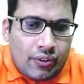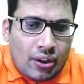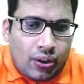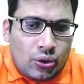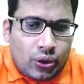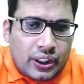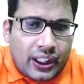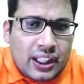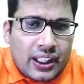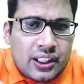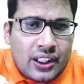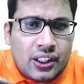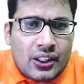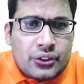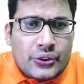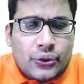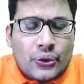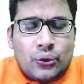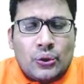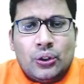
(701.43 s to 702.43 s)
Okay,
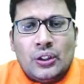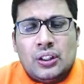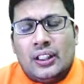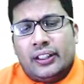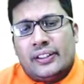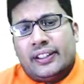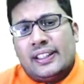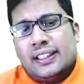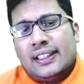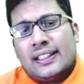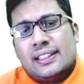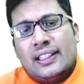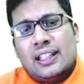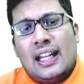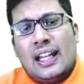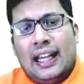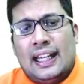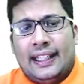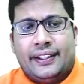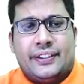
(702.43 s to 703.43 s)
so this is the
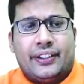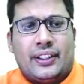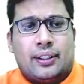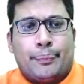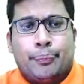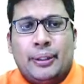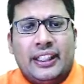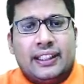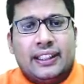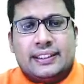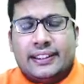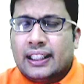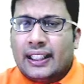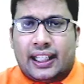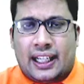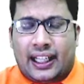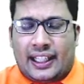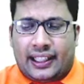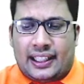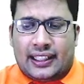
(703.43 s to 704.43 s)
answer. B is the
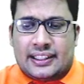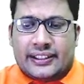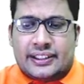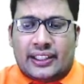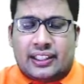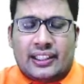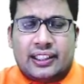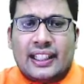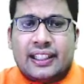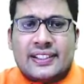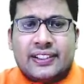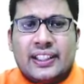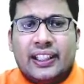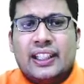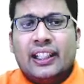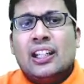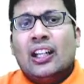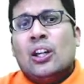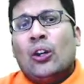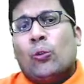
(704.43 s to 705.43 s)
correct answer. Let's
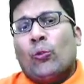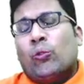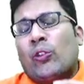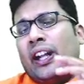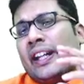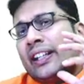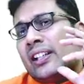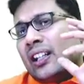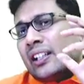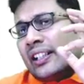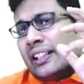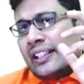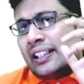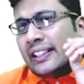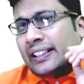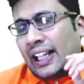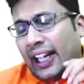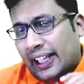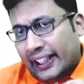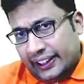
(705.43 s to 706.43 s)
see why not it
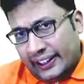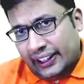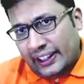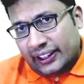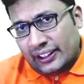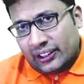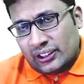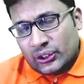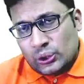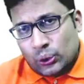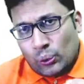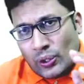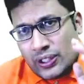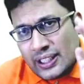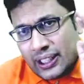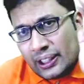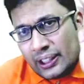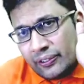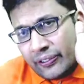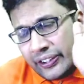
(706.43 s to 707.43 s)
is hanging. So, what
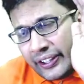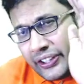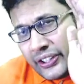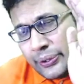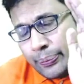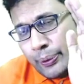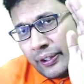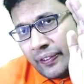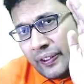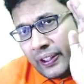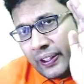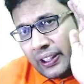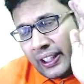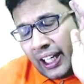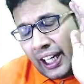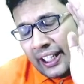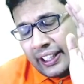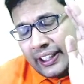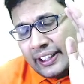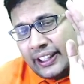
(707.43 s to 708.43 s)
is the difference between
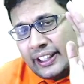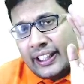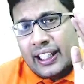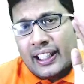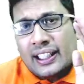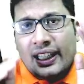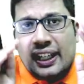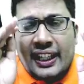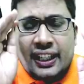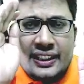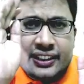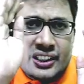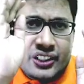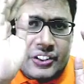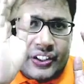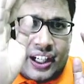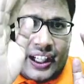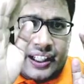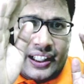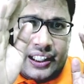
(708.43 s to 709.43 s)
hanging and ligature
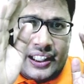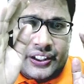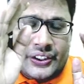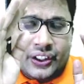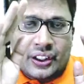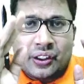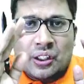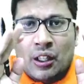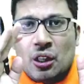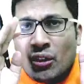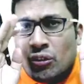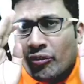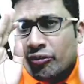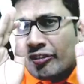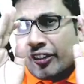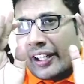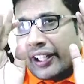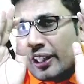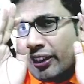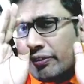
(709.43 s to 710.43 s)
strangulation?
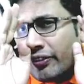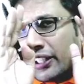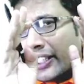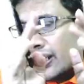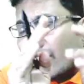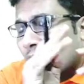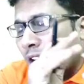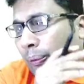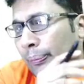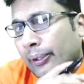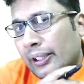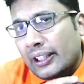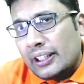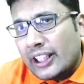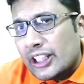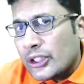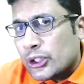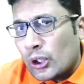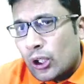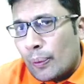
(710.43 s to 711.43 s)
Very, very commonly
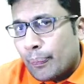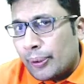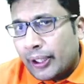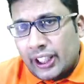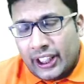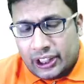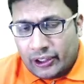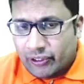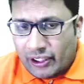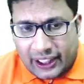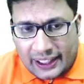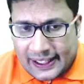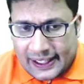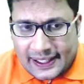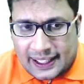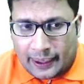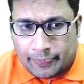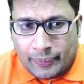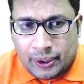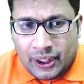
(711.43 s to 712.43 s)
as topic in your
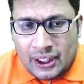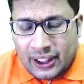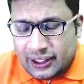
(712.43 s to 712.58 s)
exam.